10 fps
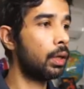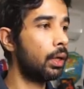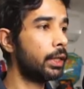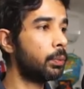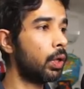
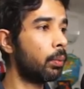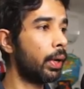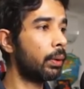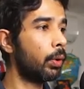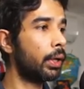Let's put a
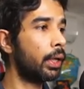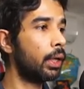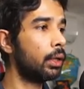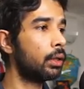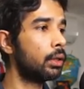breakpoint
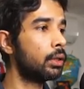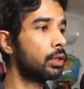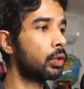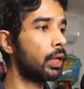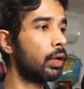here
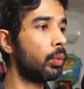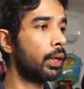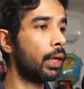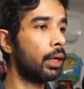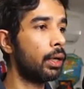so that we
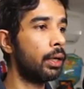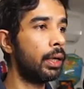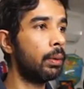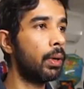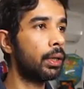can
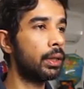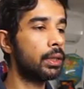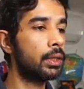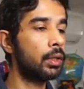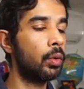debug
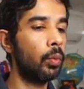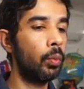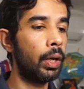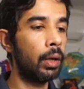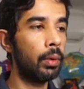this
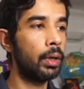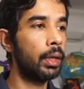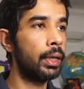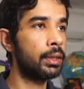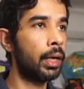whenever
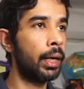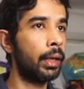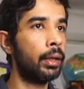it is running.